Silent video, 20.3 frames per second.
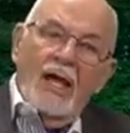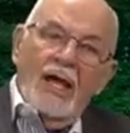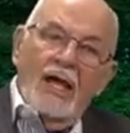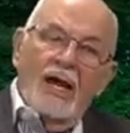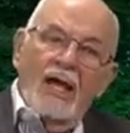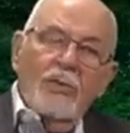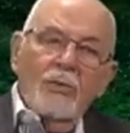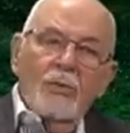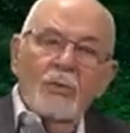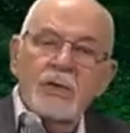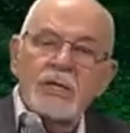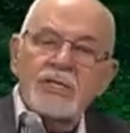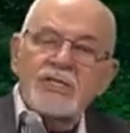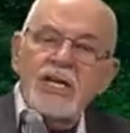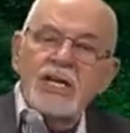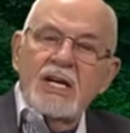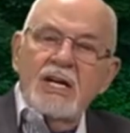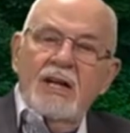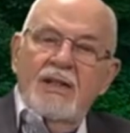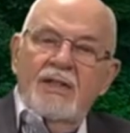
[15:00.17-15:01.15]
In other
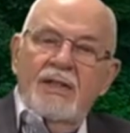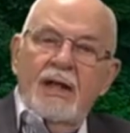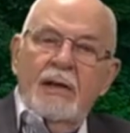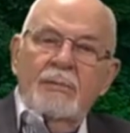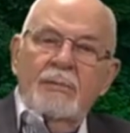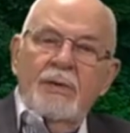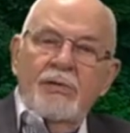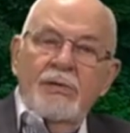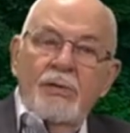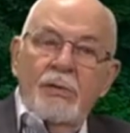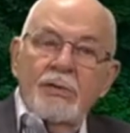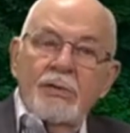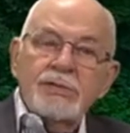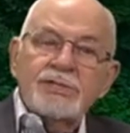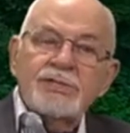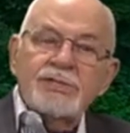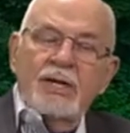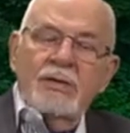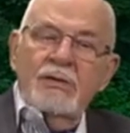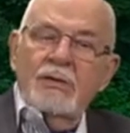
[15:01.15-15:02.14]
words, there'll be
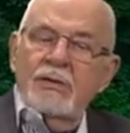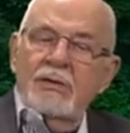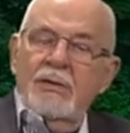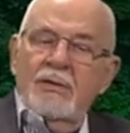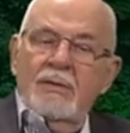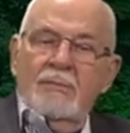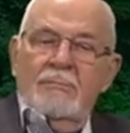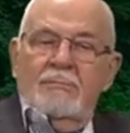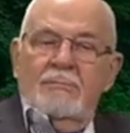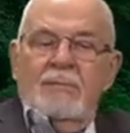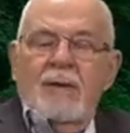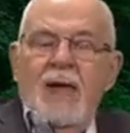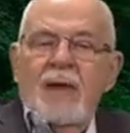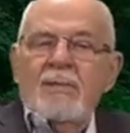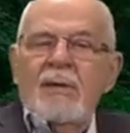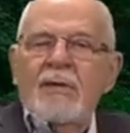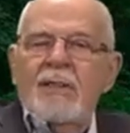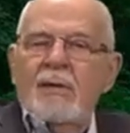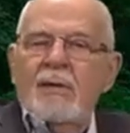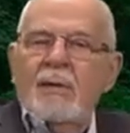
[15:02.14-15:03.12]
those that
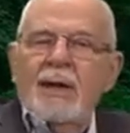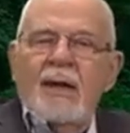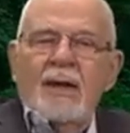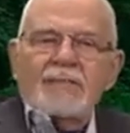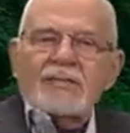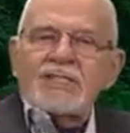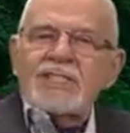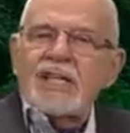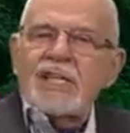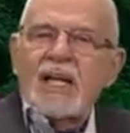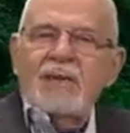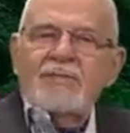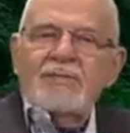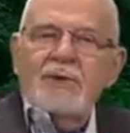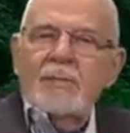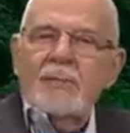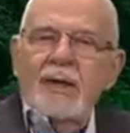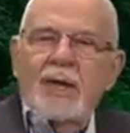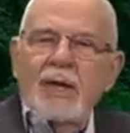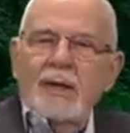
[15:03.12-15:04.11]
maybe they were never saved
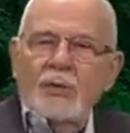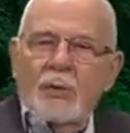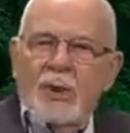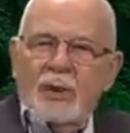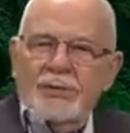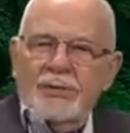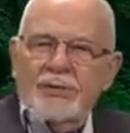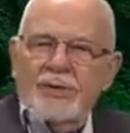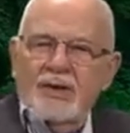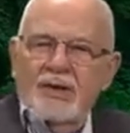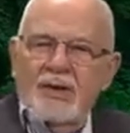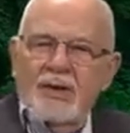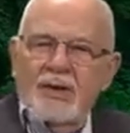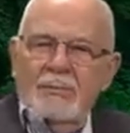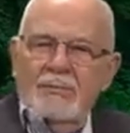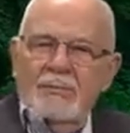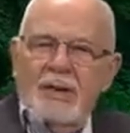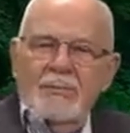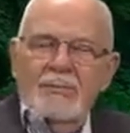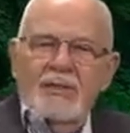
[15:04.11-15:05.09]
to begin with.
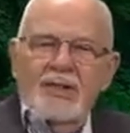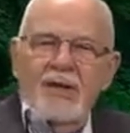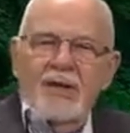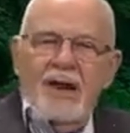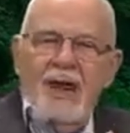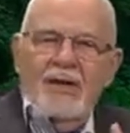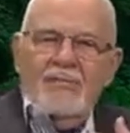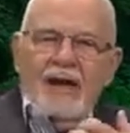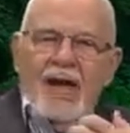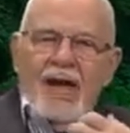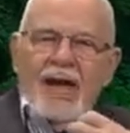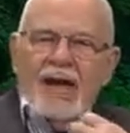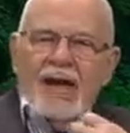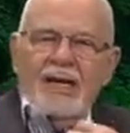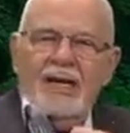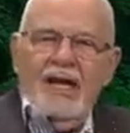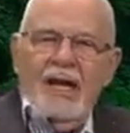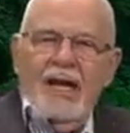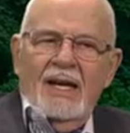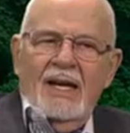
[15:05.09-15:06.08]
Maybe they never
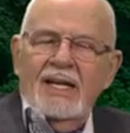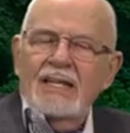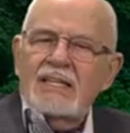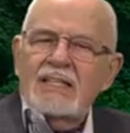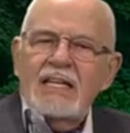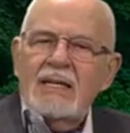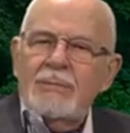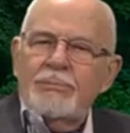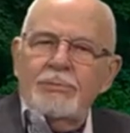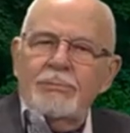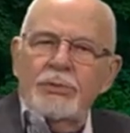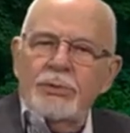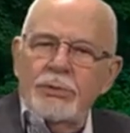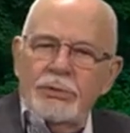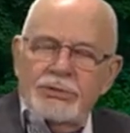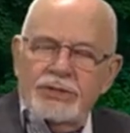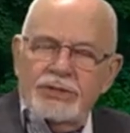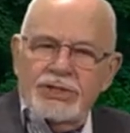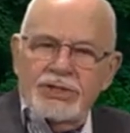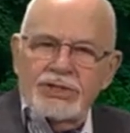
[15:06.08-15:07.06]
had any deep
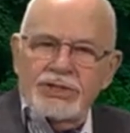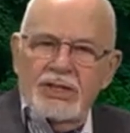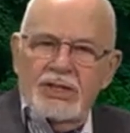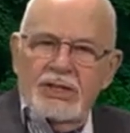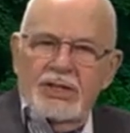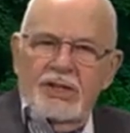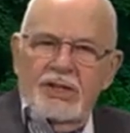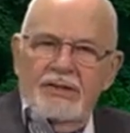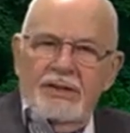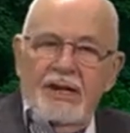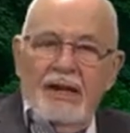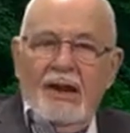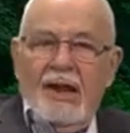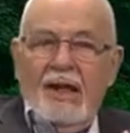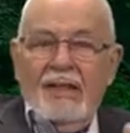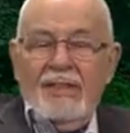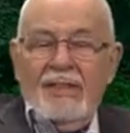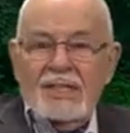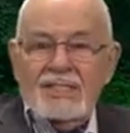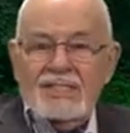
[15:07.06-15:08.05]
roots. They're
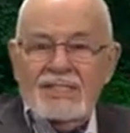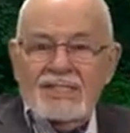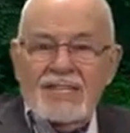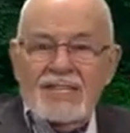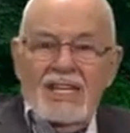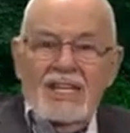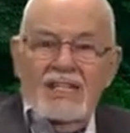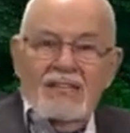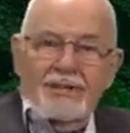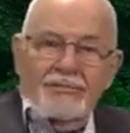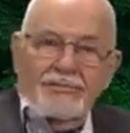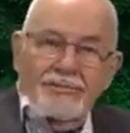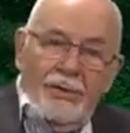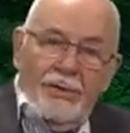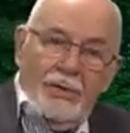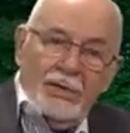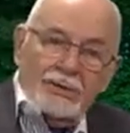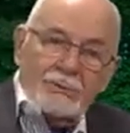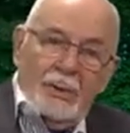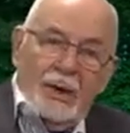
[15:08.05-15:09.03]
like that seed that
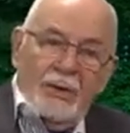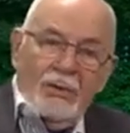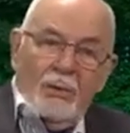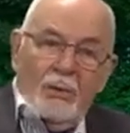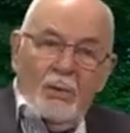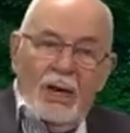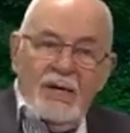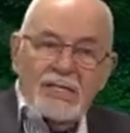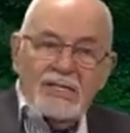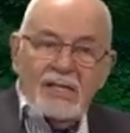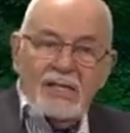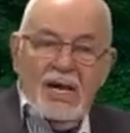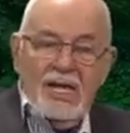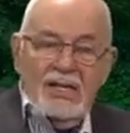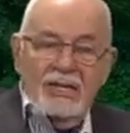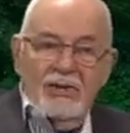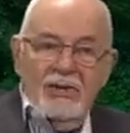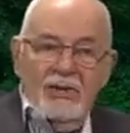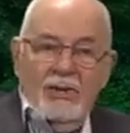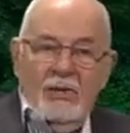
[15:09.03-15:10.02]
falls by the
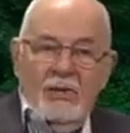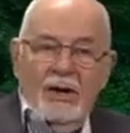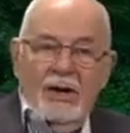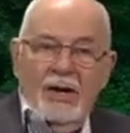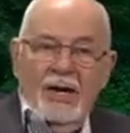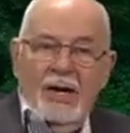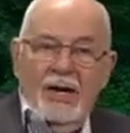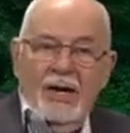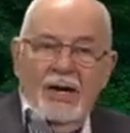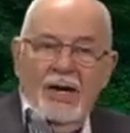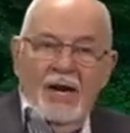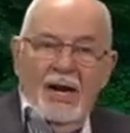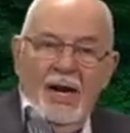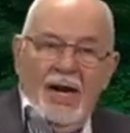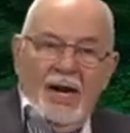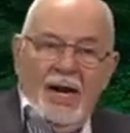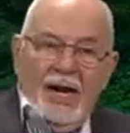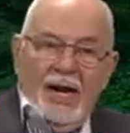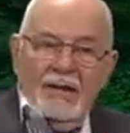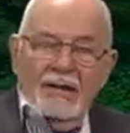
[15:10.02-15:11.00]
wayside, you know, and
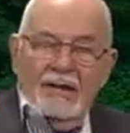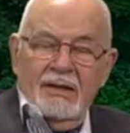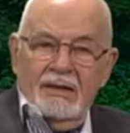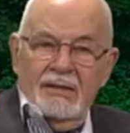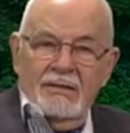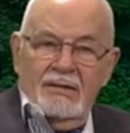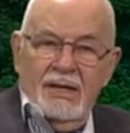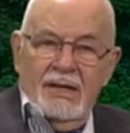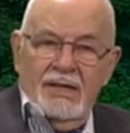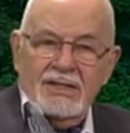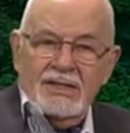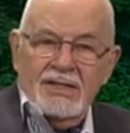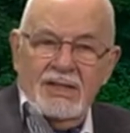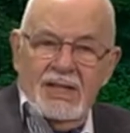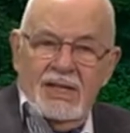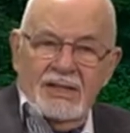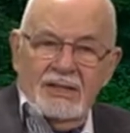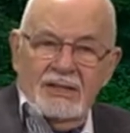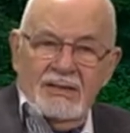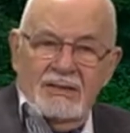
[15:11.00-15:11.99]

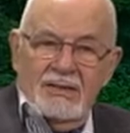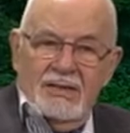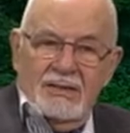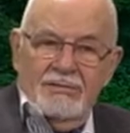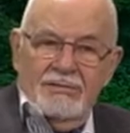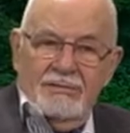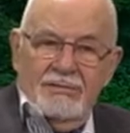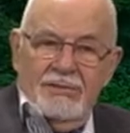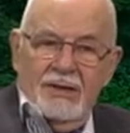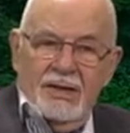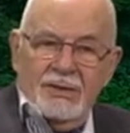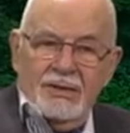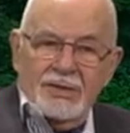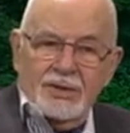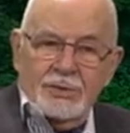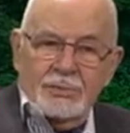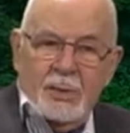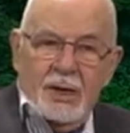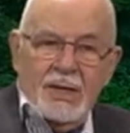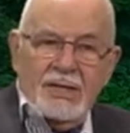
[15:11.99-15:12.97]
it
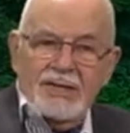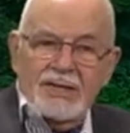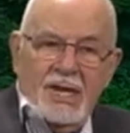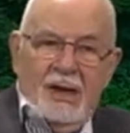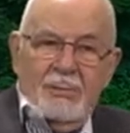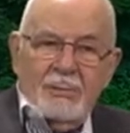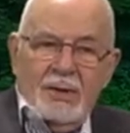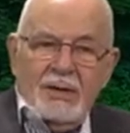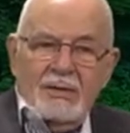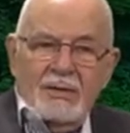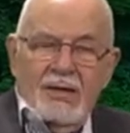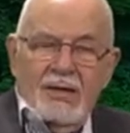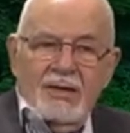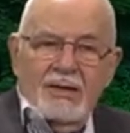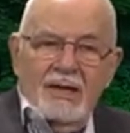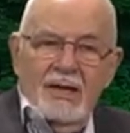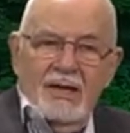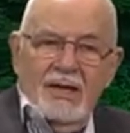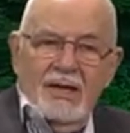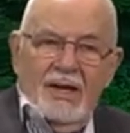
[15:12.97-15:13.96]
springs up,
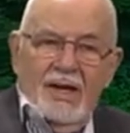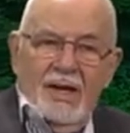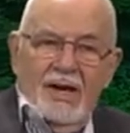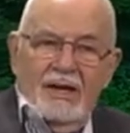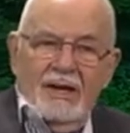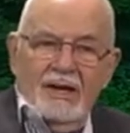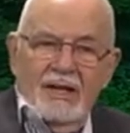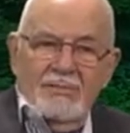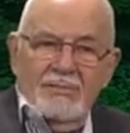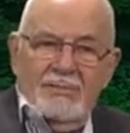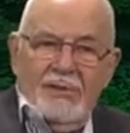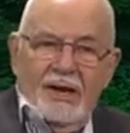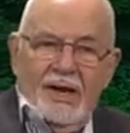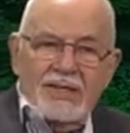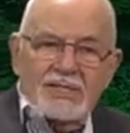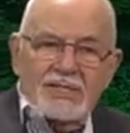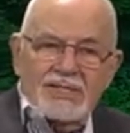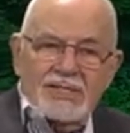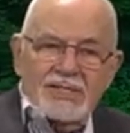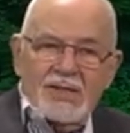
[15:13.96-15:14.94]
it
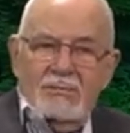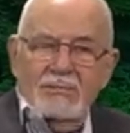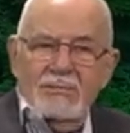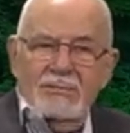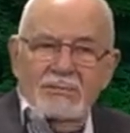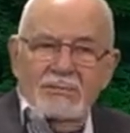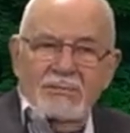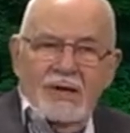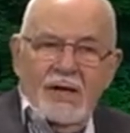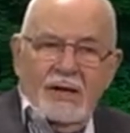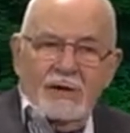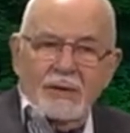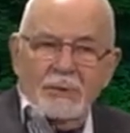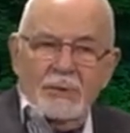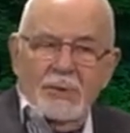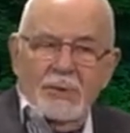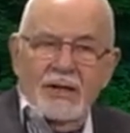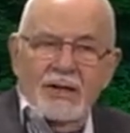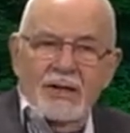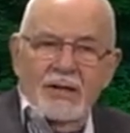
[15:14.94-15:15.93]
finds some
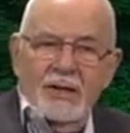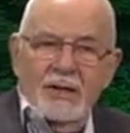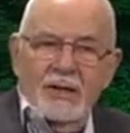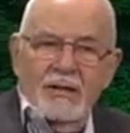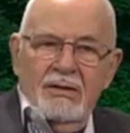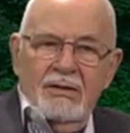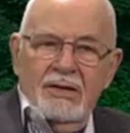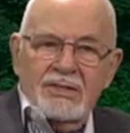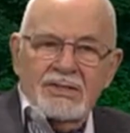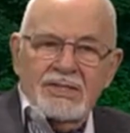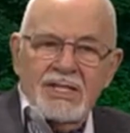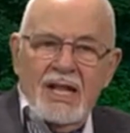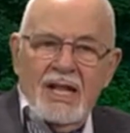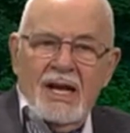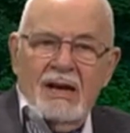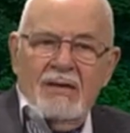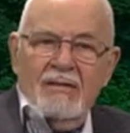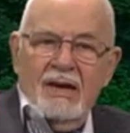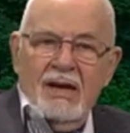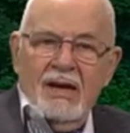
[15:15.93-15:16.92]
nourishment that's
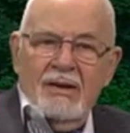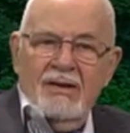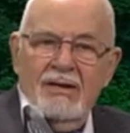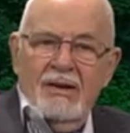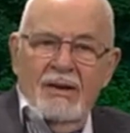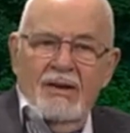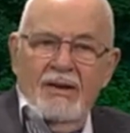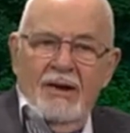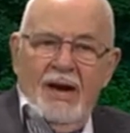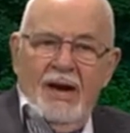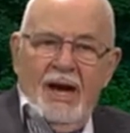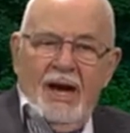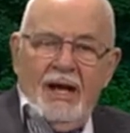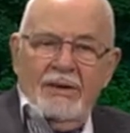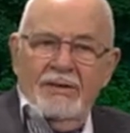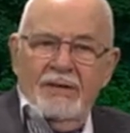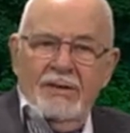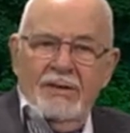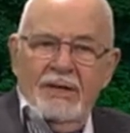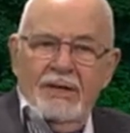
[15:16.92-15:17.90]
there,
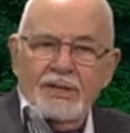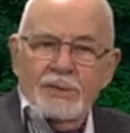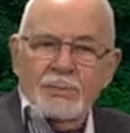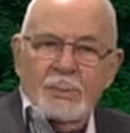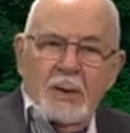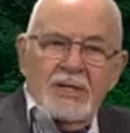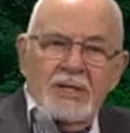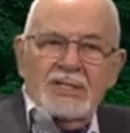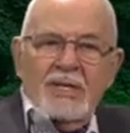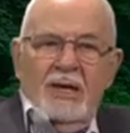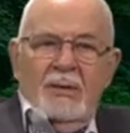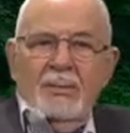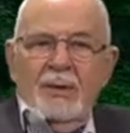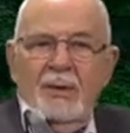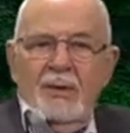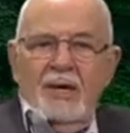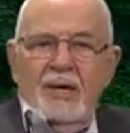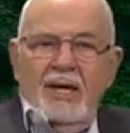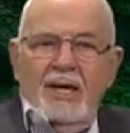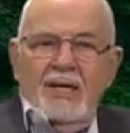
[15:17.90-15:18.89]
and it springs up.
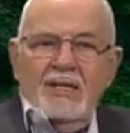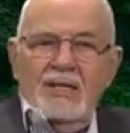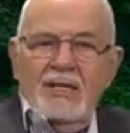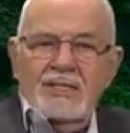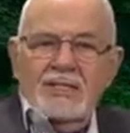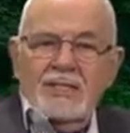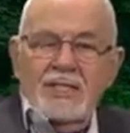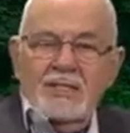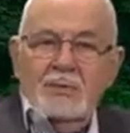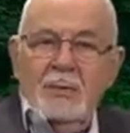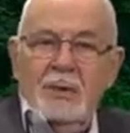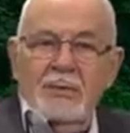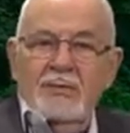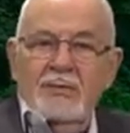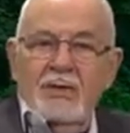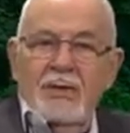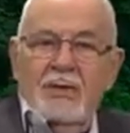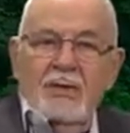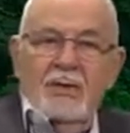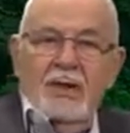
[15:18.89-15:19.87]
It says, but
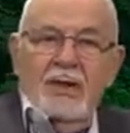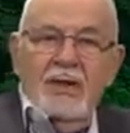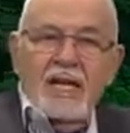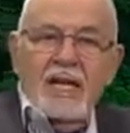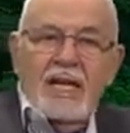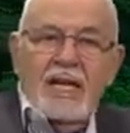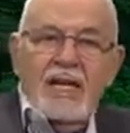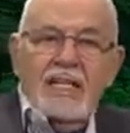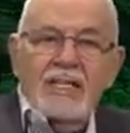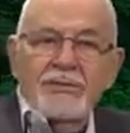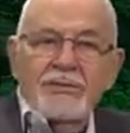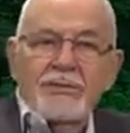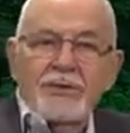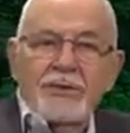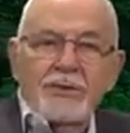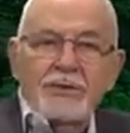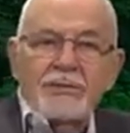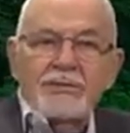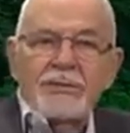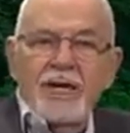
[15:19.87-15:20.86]
you know, in the heat of the
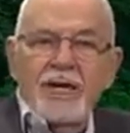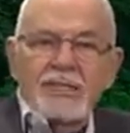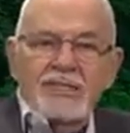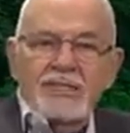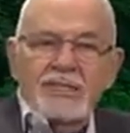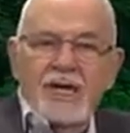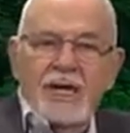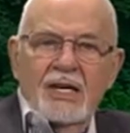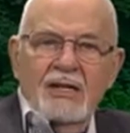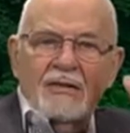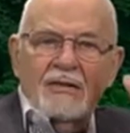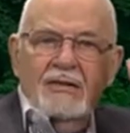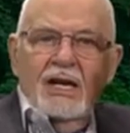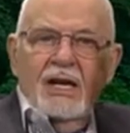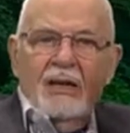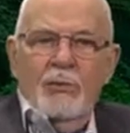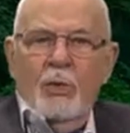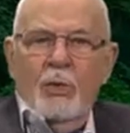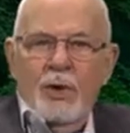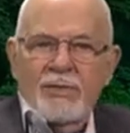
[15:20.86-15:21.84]
noonday sun,
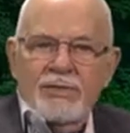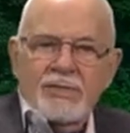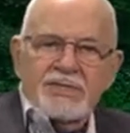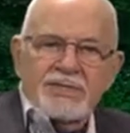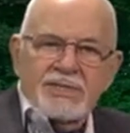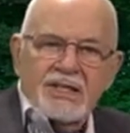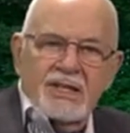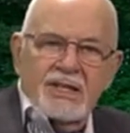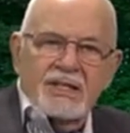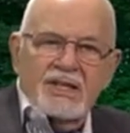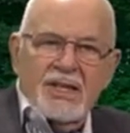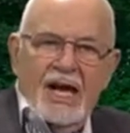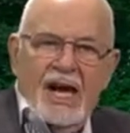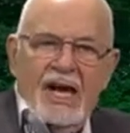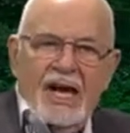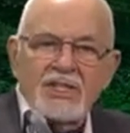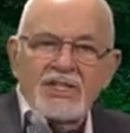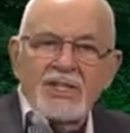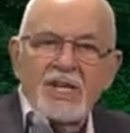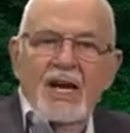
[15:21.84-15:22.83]
it withers and it
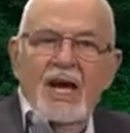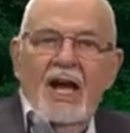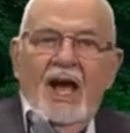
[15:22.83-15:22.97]
dies.